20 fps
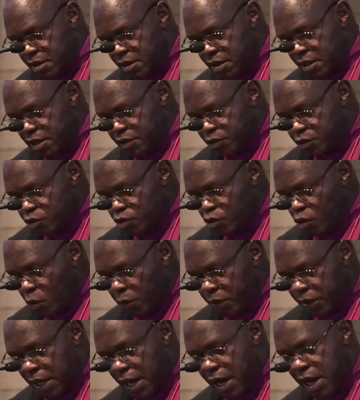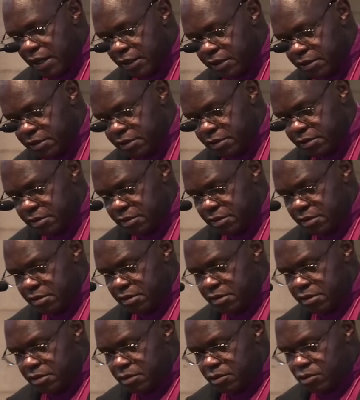Let's do all we can
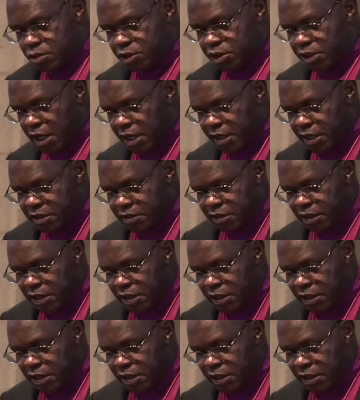to challenge